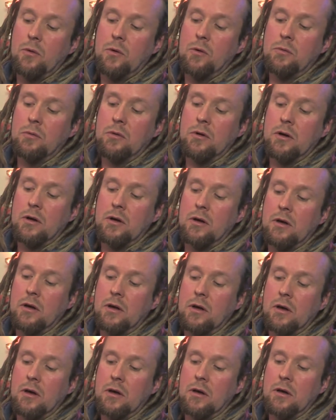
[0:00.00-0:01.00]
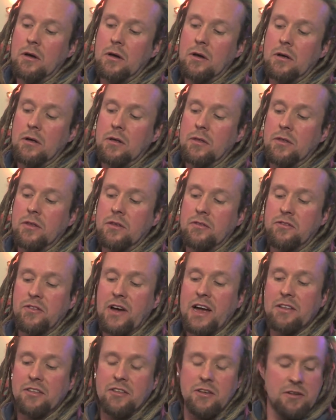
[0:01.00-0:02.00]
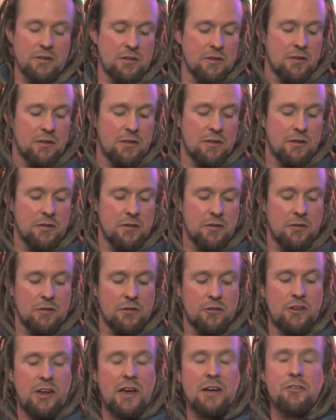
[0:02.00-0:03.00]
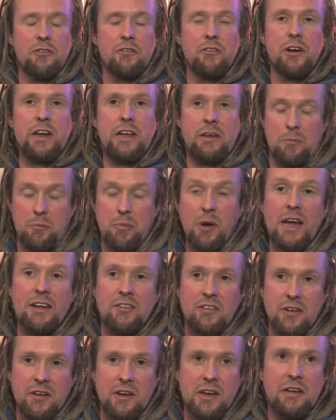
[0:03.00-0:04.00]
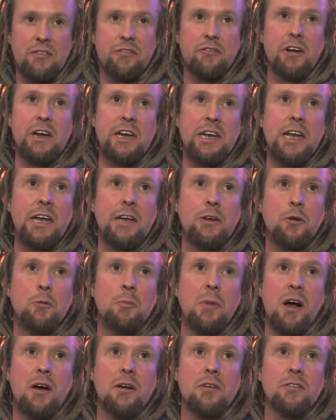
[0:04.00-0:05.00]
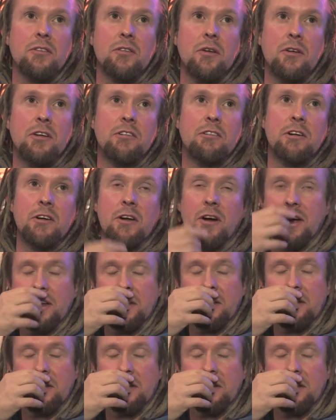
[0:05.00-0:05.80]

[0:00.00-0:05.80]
well the fact that she had free, blatantly free needle marks on her, and I